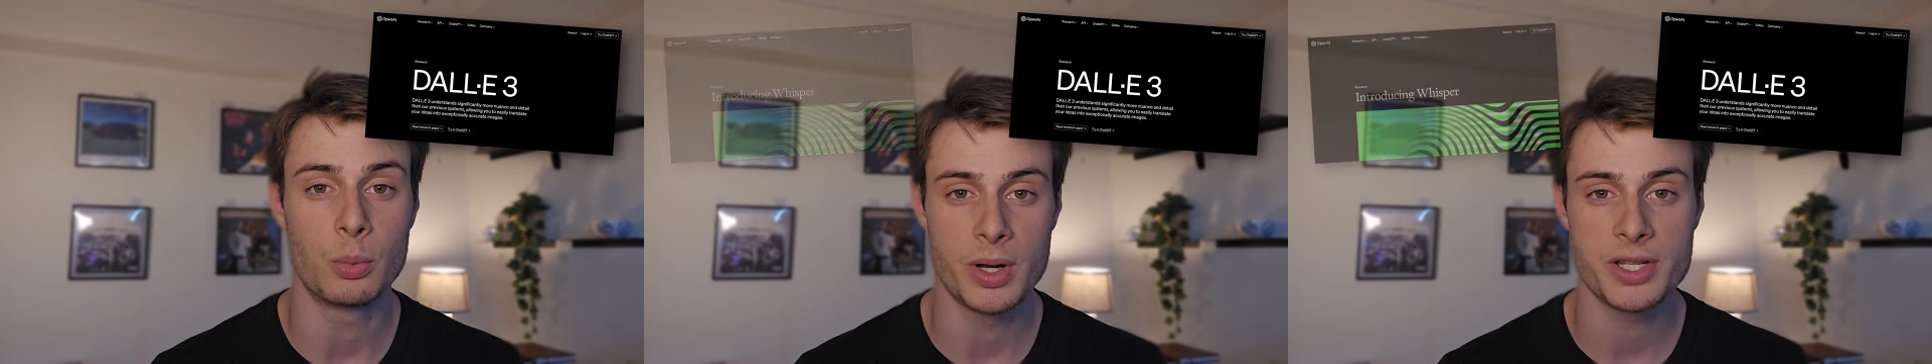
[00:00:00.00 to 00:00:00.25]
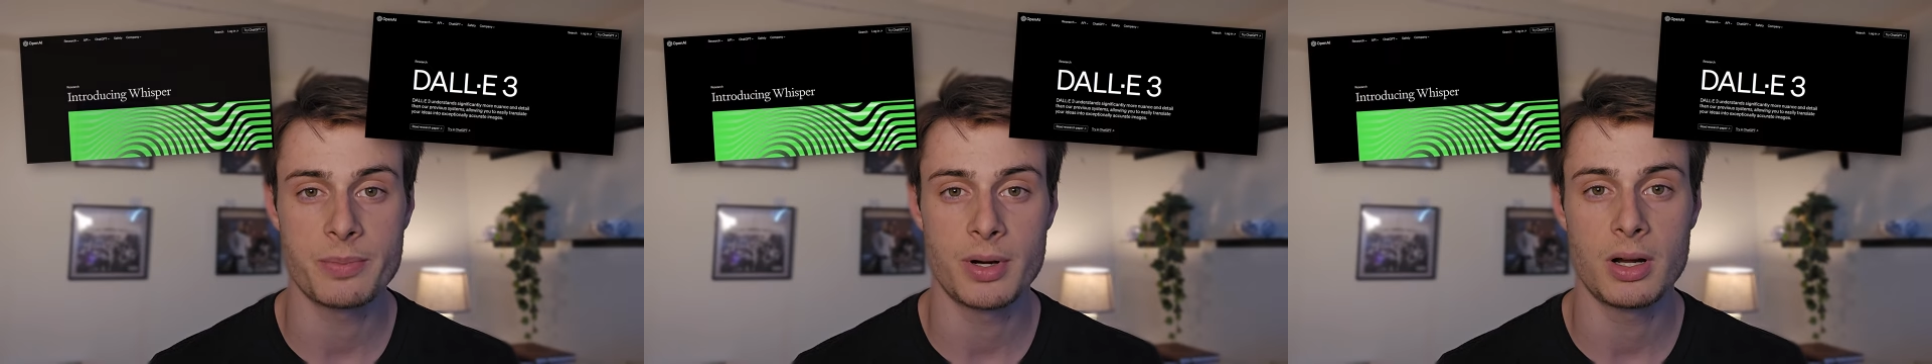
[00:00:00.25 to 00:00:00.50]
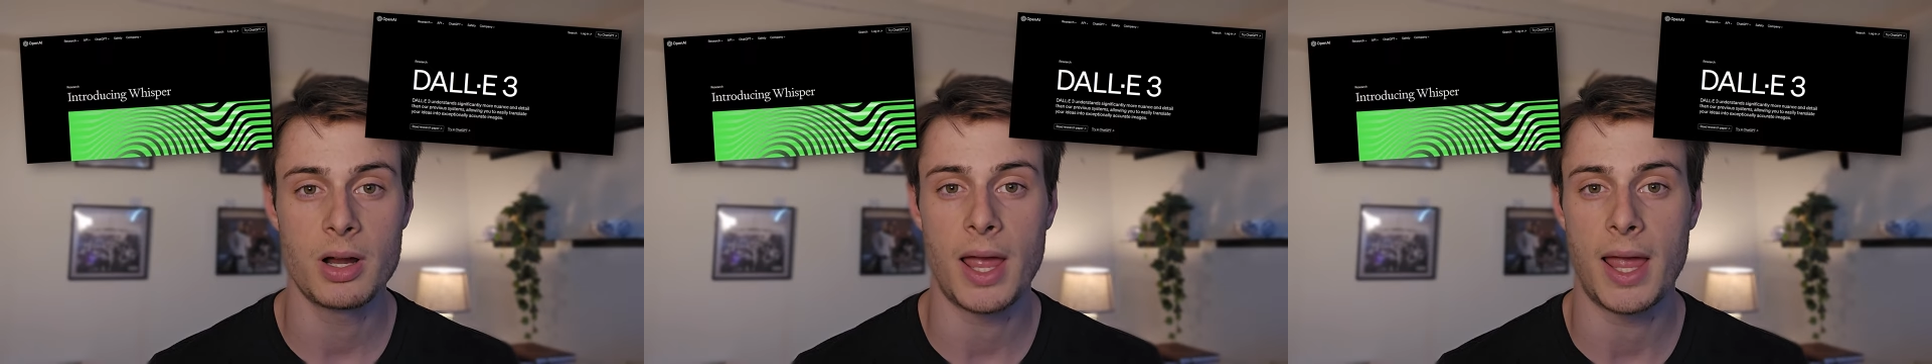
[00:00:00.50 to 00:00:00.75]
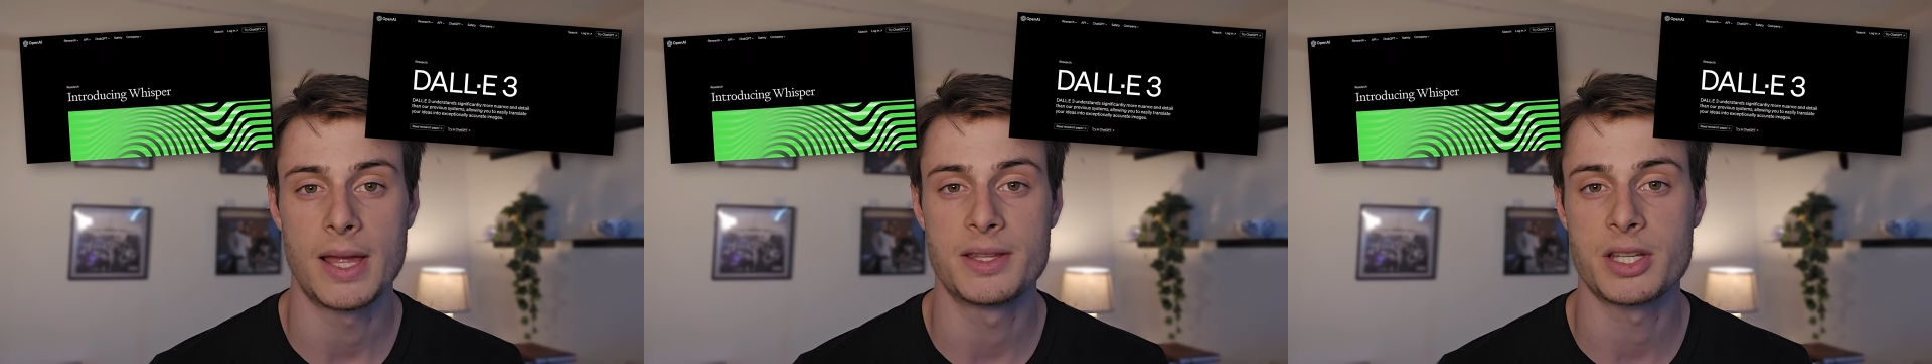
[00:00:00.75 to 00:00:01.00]
Whisper,
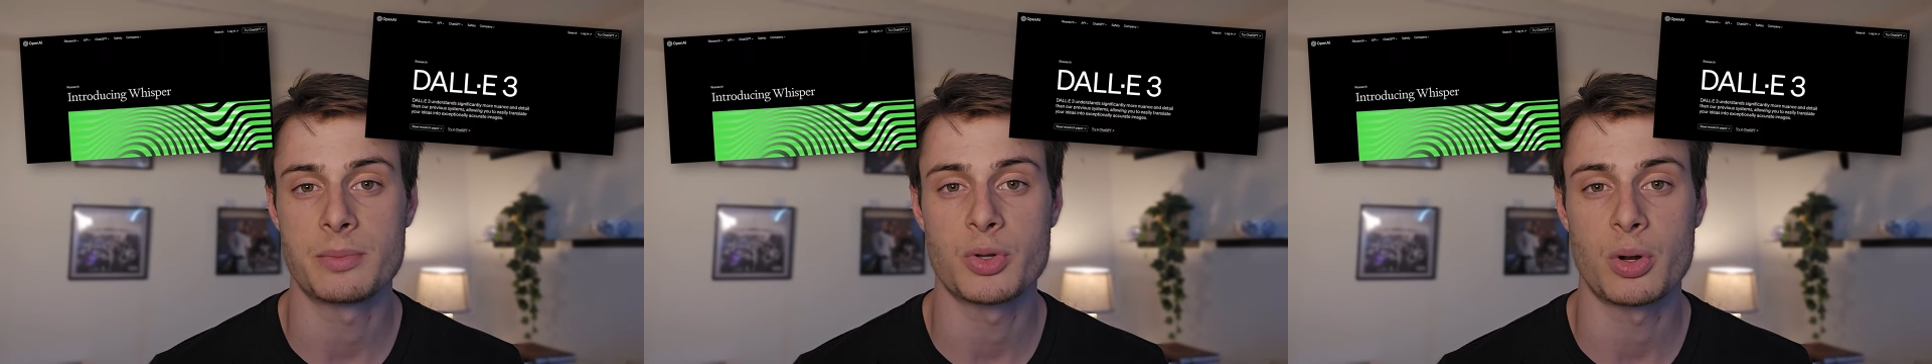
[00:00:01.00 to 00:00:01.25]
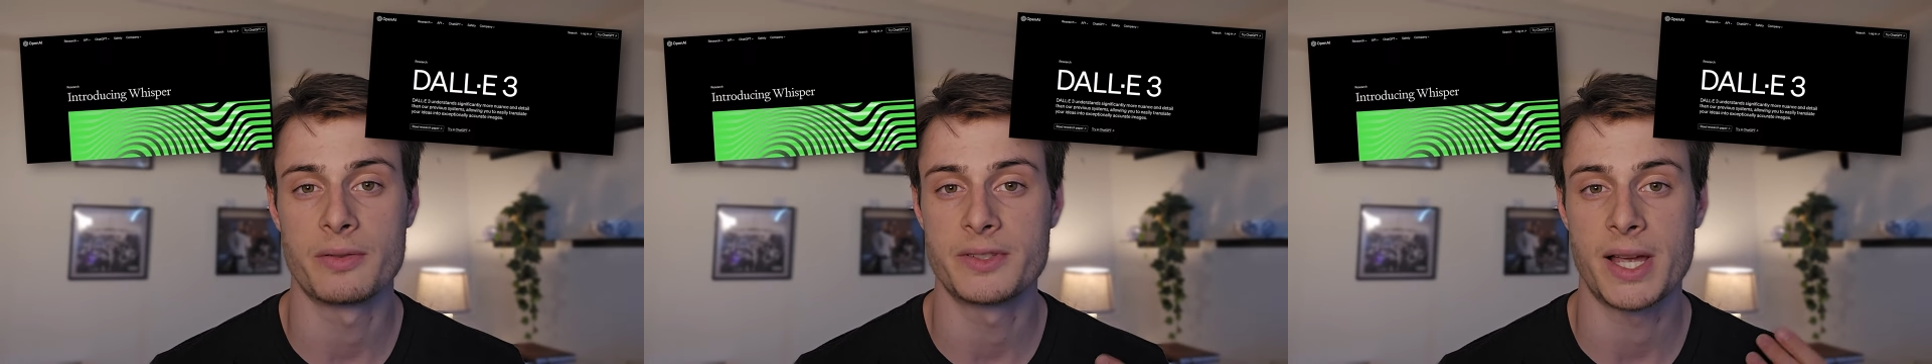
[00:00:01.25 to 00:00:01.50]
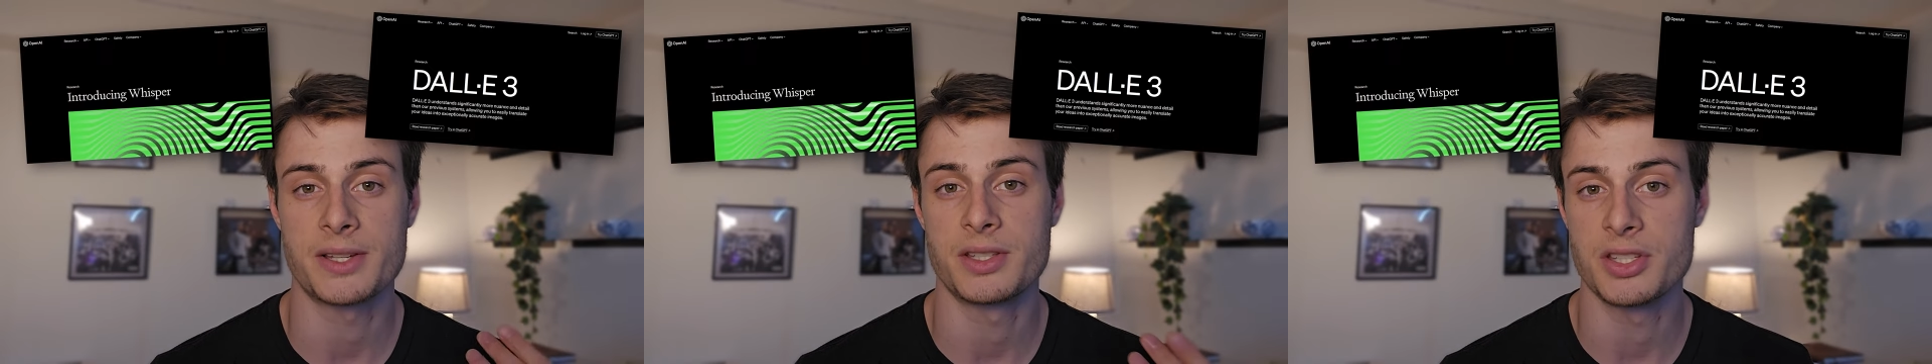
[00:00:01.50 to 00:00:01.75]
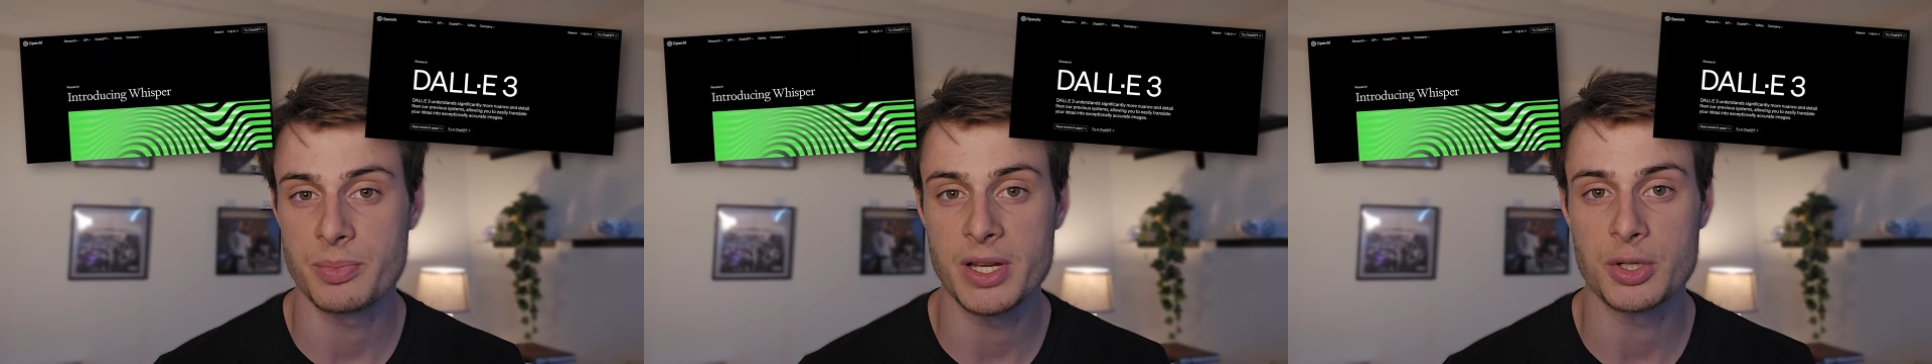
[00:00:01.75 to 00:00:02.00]
and some sort of text
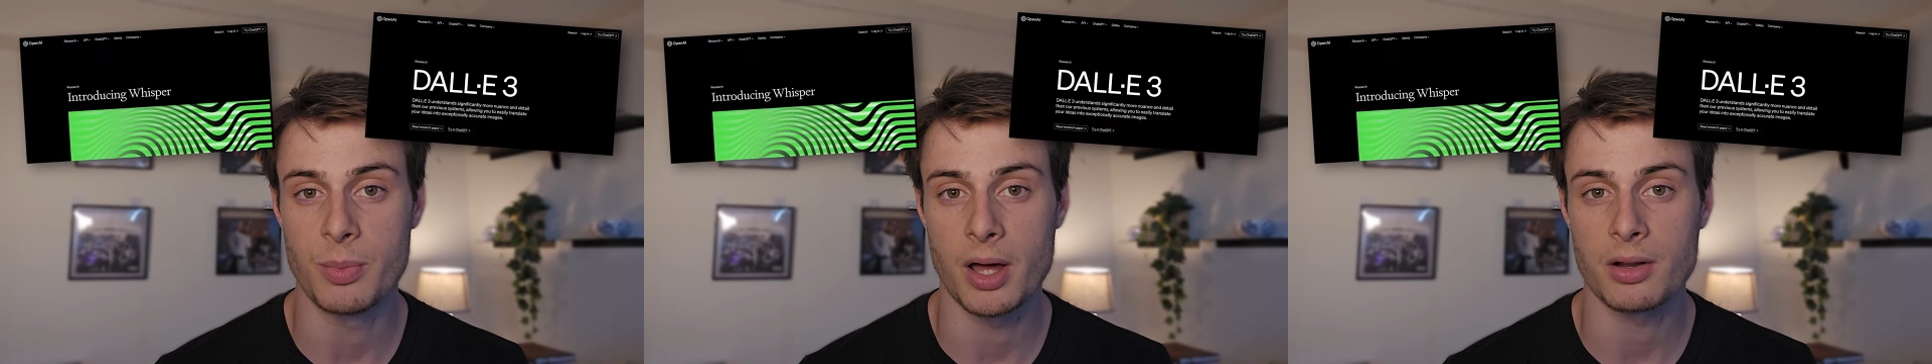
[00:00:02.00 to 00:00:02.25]
to speech